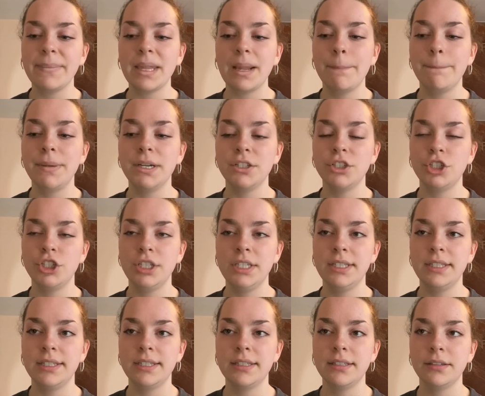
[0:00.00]
but
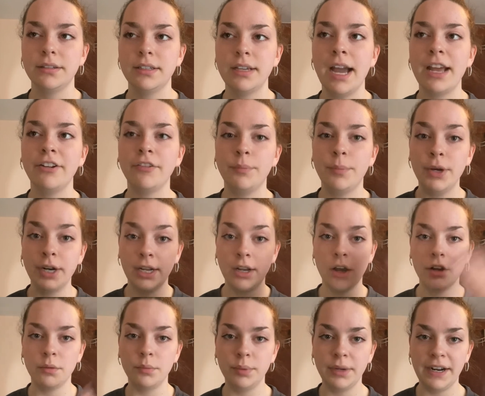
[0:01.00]
she's kind of putting
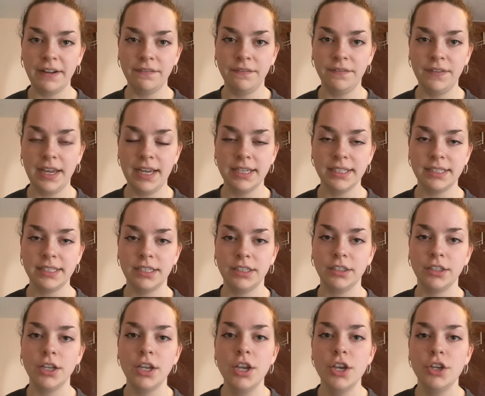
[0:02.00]
on a brave face,
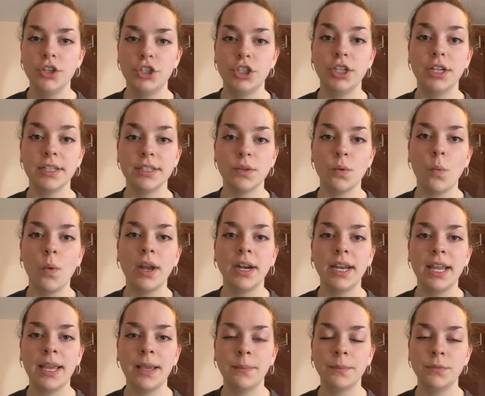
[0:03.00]
and she doesn't want
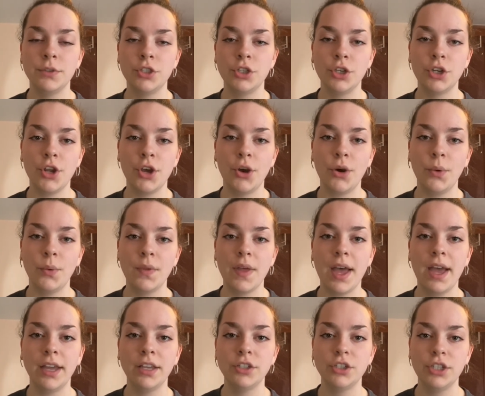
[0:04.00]
him to know
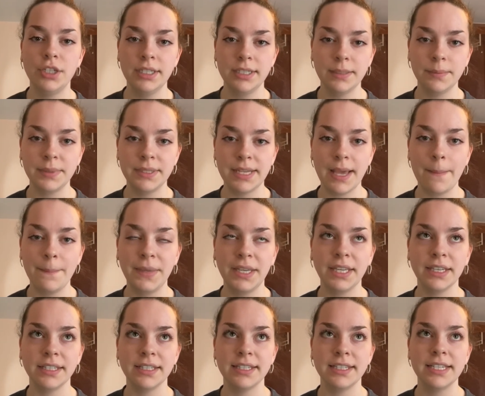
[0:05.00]
that she's upset
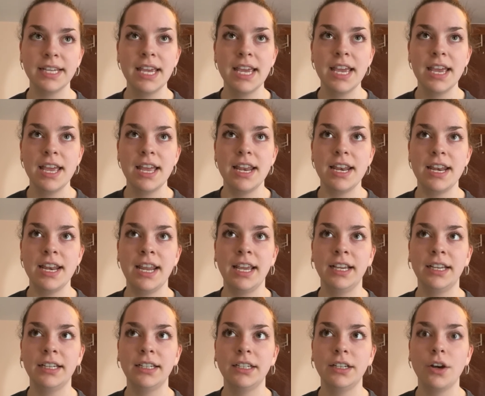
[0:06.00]
because
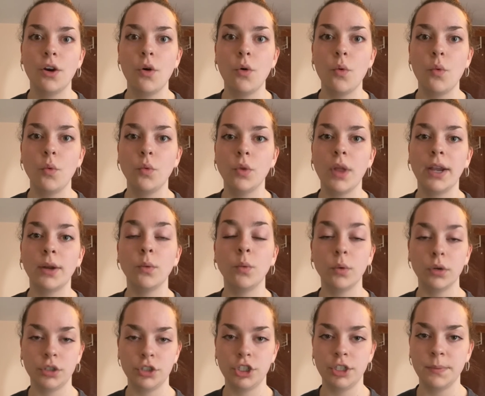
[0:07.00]
Nick
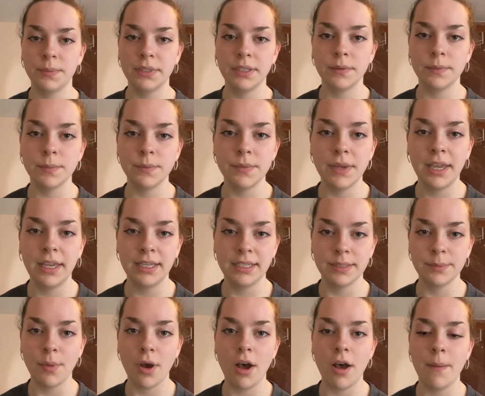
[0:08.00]
worships his
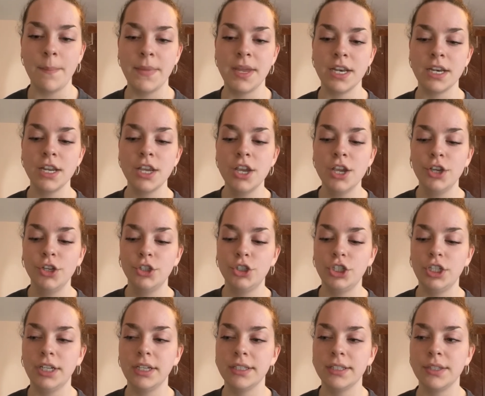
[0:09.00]
mom, and
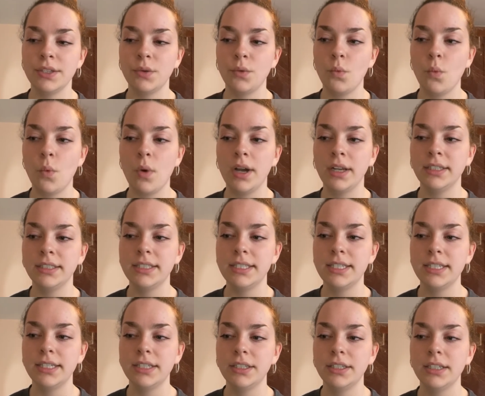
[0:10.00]
she doesn't
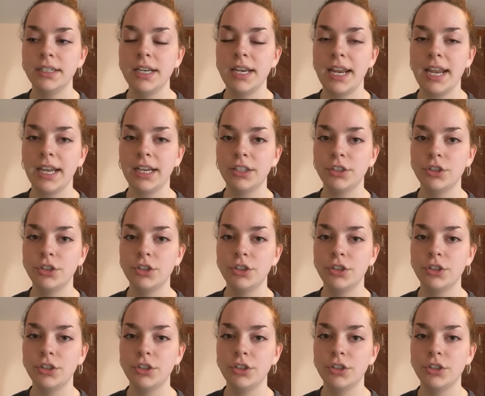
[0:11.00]
want Nick